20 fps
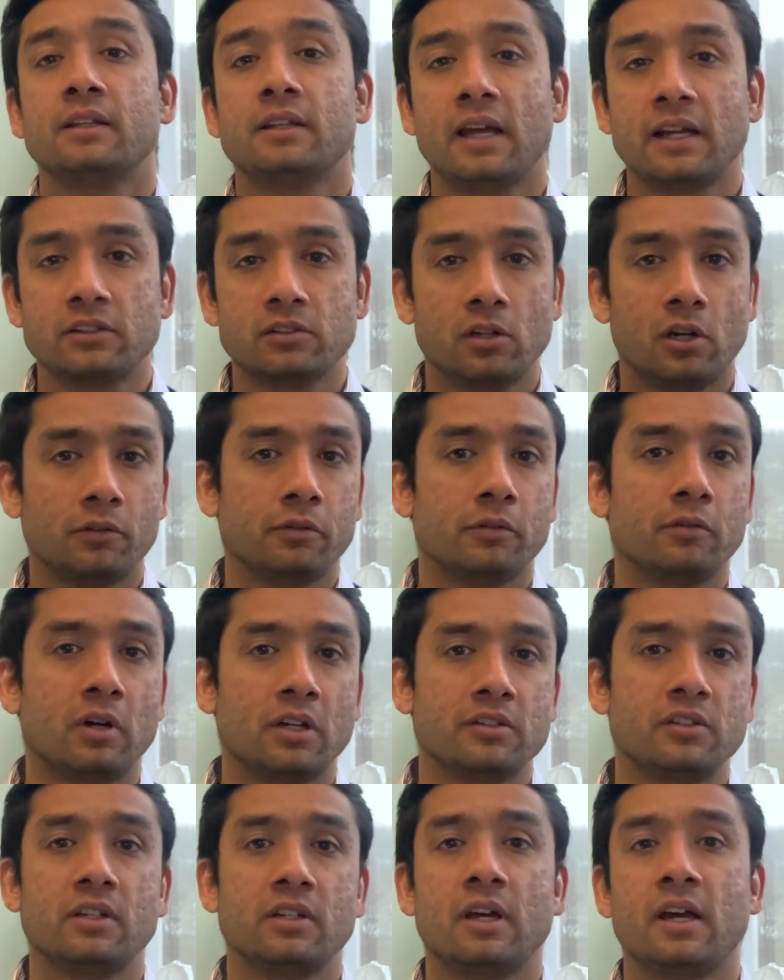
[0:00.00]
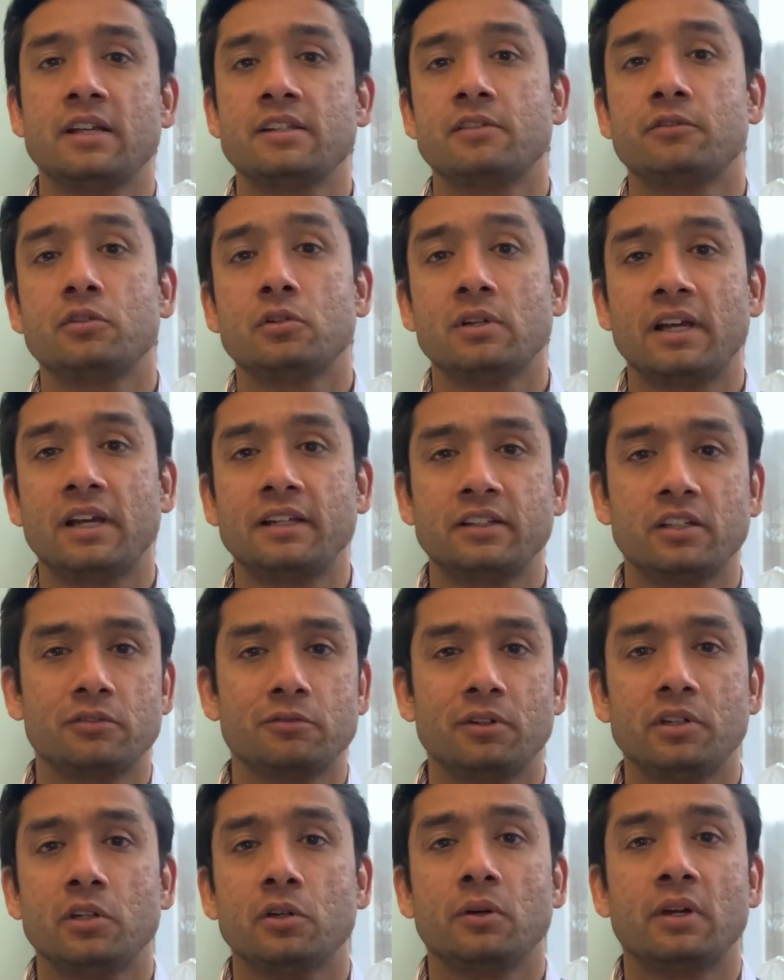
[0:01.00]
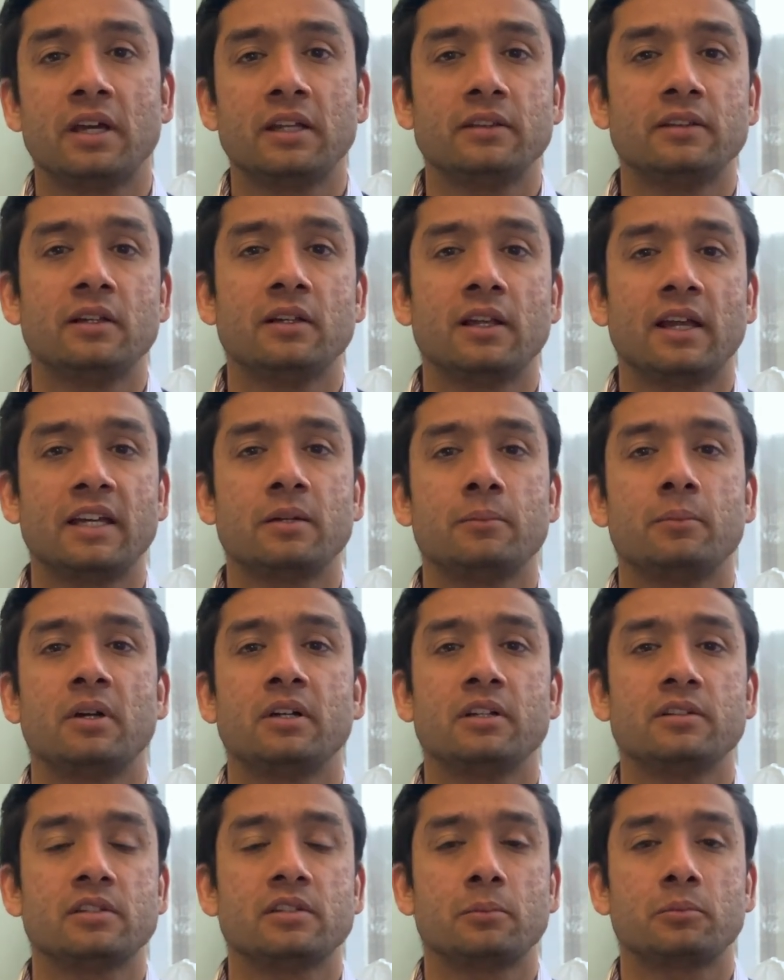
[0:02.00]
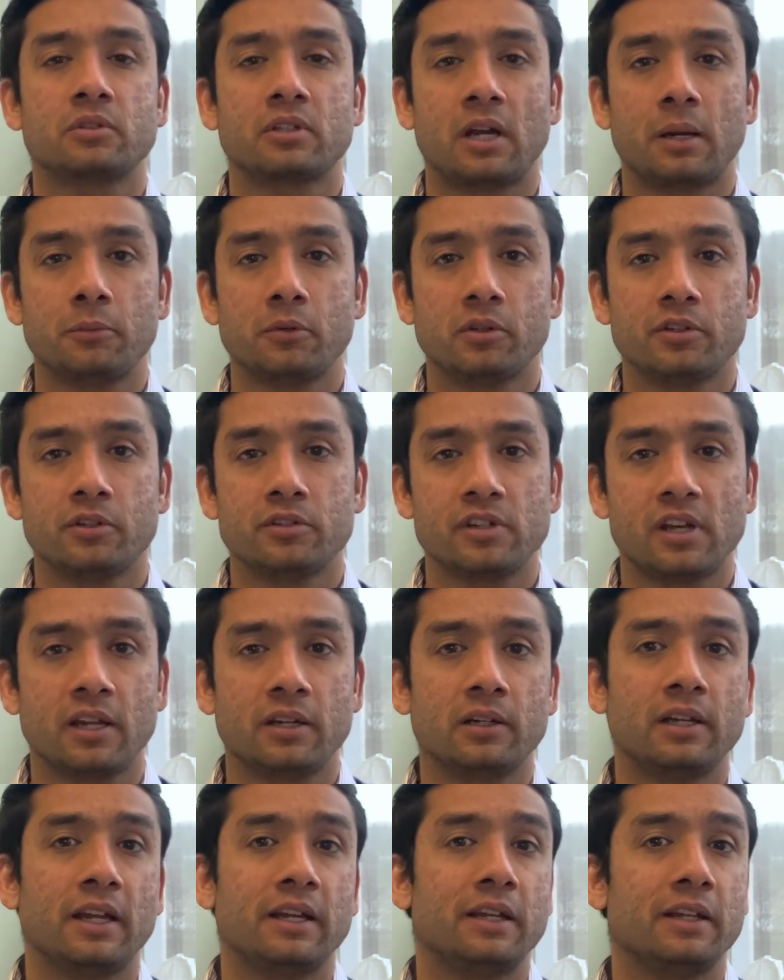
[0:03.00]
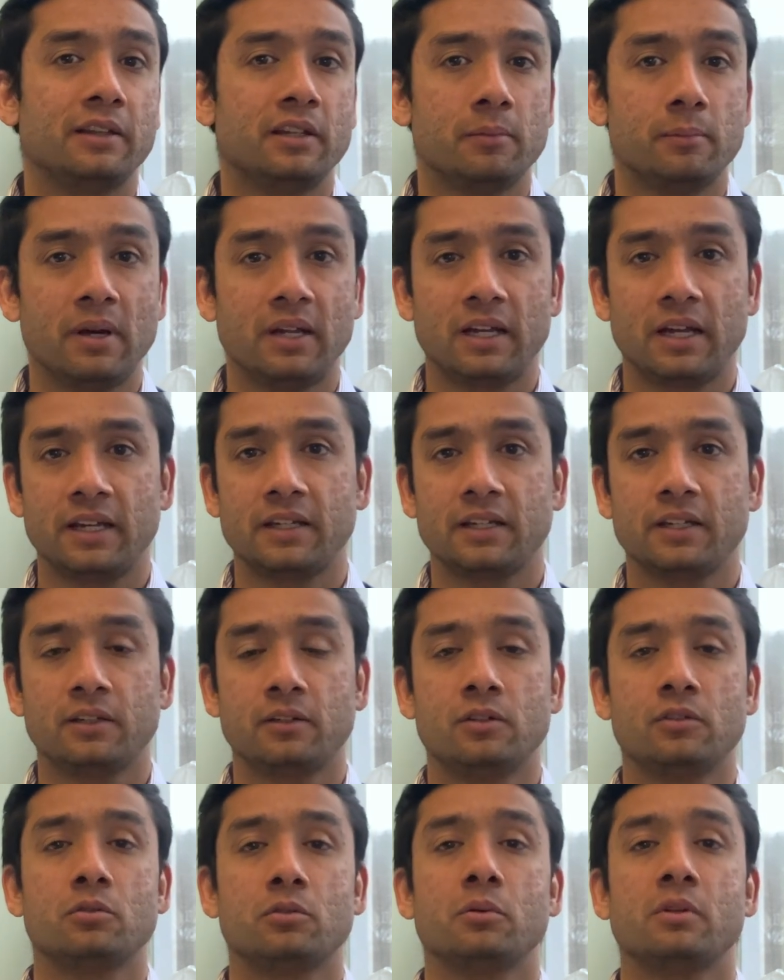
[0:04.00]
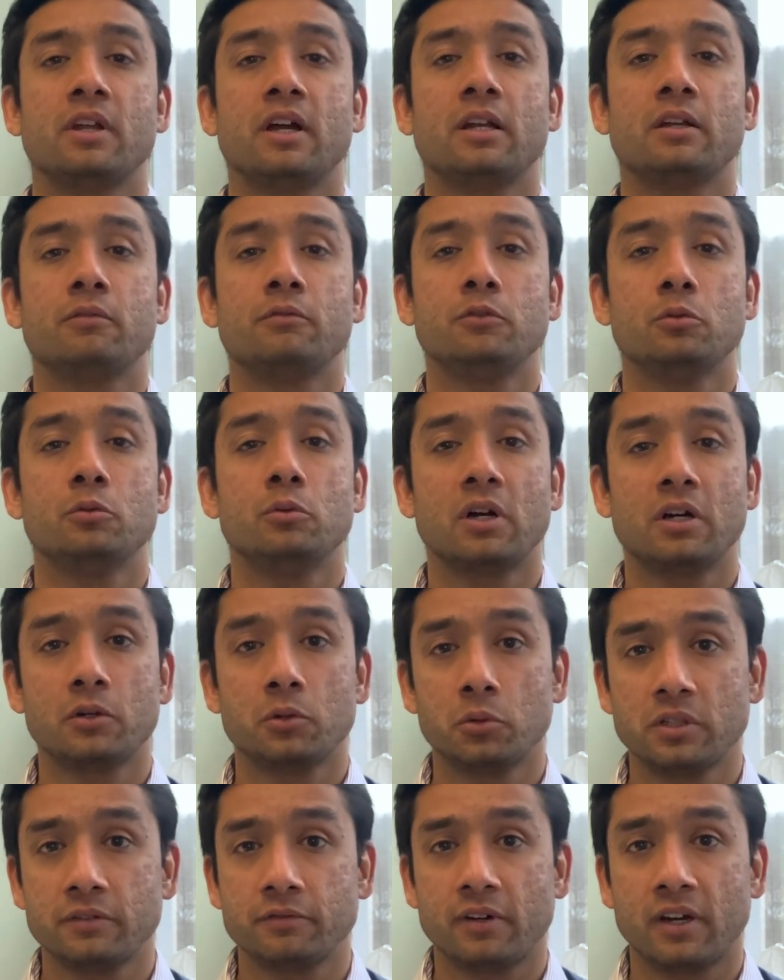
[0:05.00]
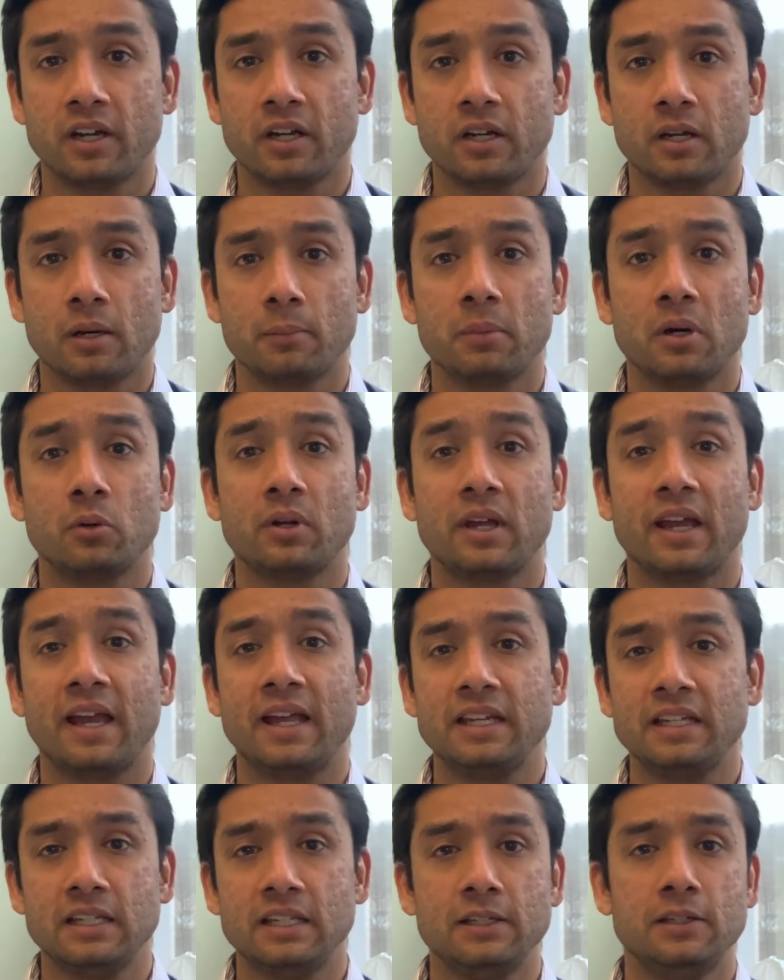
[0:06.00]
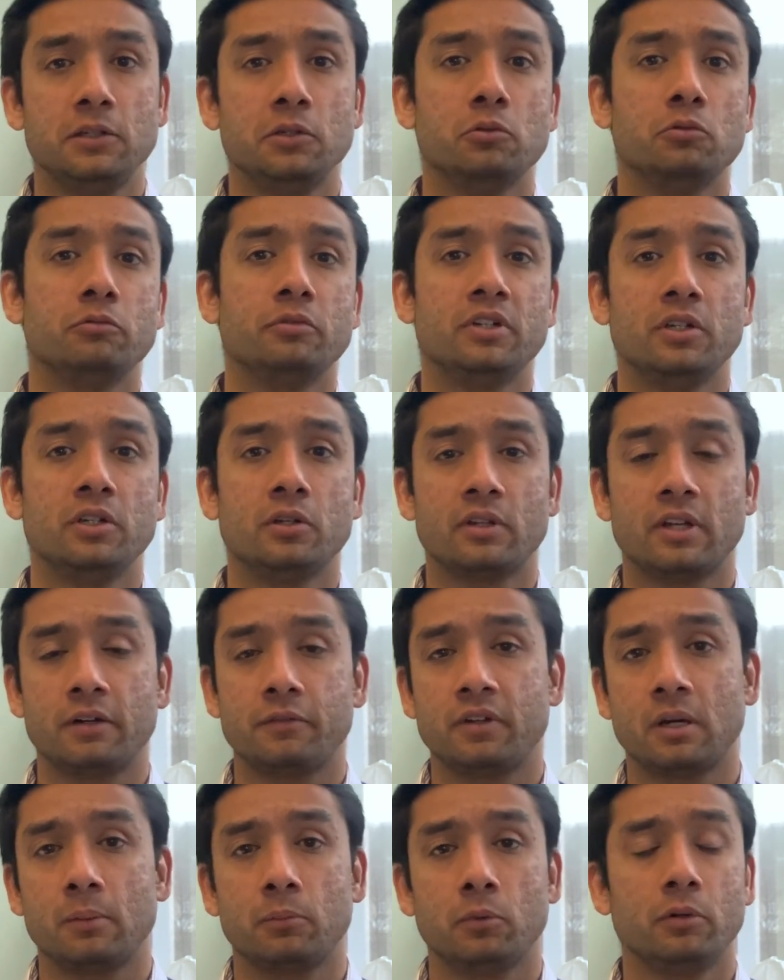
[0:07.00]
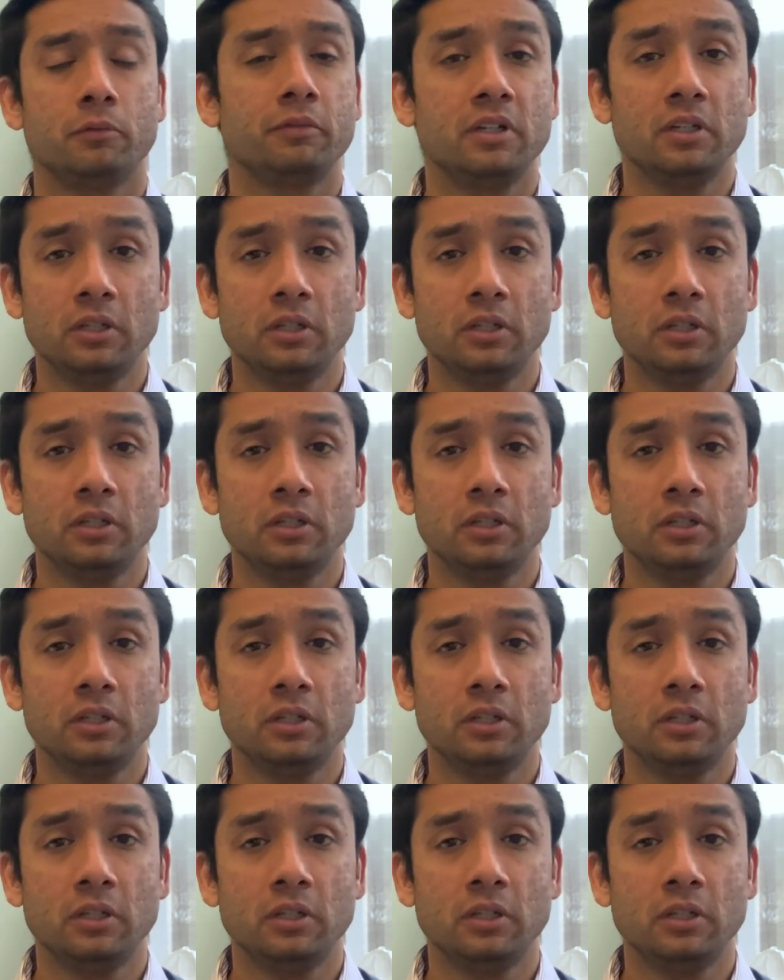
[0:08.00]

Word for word: Thanks a lot for watching guys. If you like this video, hit the like button, subscribe to the channel and hit the bell icon so that you are notified about any new video that we upload.